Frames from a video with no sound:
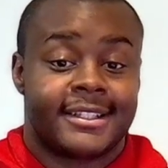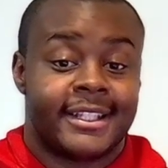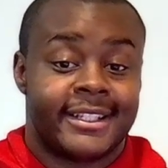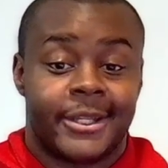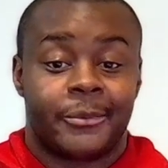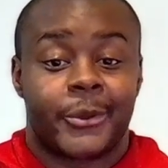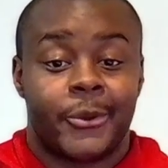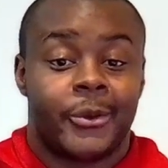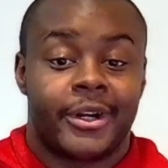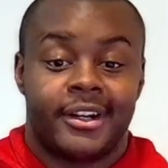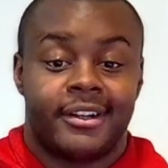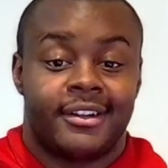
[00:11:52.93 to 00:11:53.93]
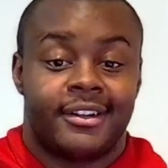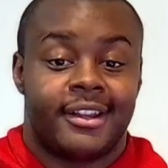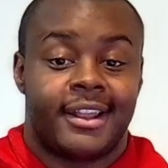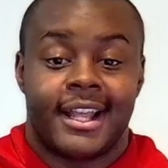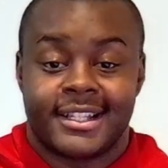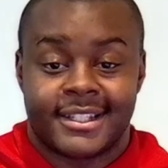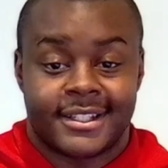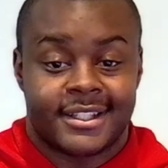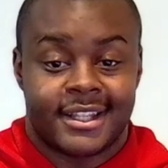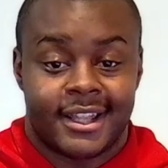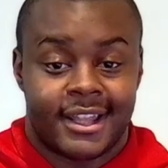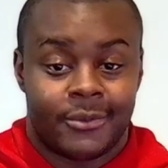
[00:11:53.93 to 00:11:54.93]
LinkedIn recruiter,
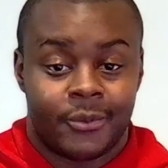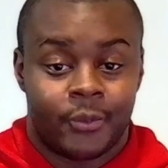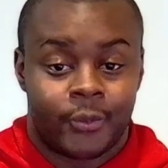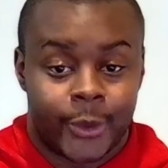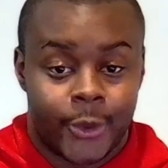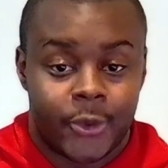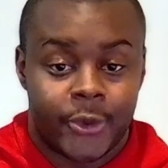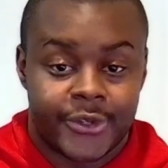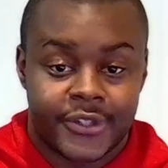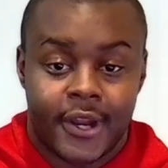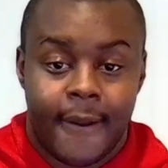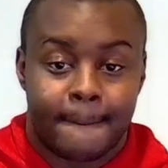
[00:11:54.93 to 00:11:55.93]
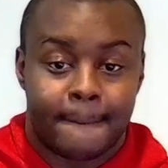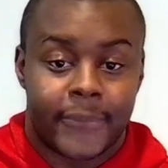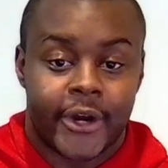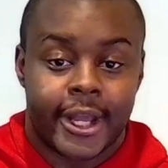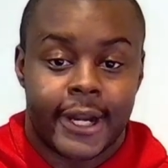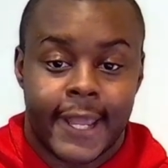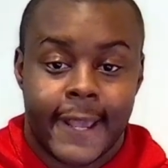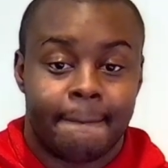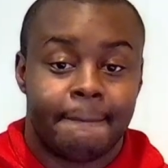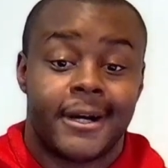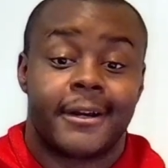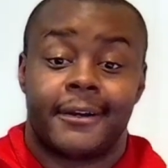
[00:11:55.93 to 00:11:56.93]
that's recruiters' bread
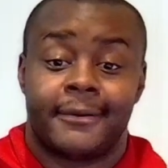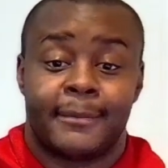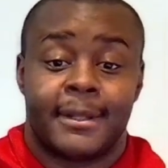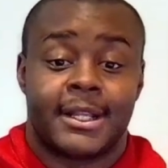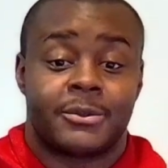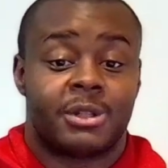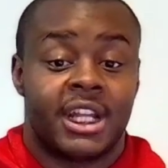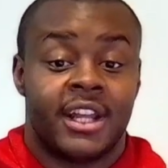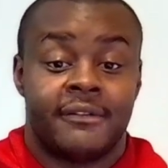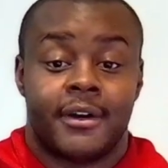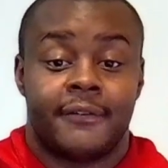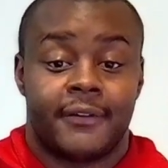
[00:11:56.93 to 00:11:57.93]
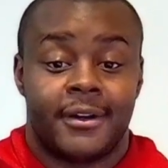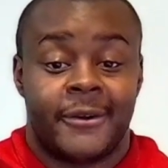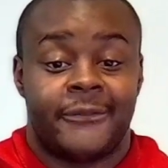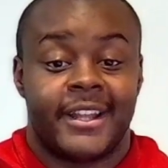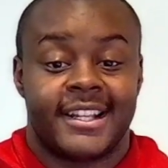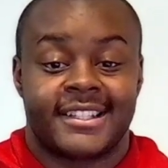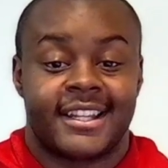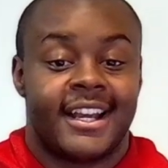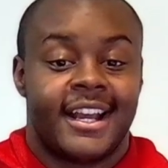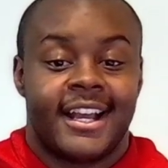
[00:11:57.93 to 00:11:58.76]
and butter. That's what they live off of. That's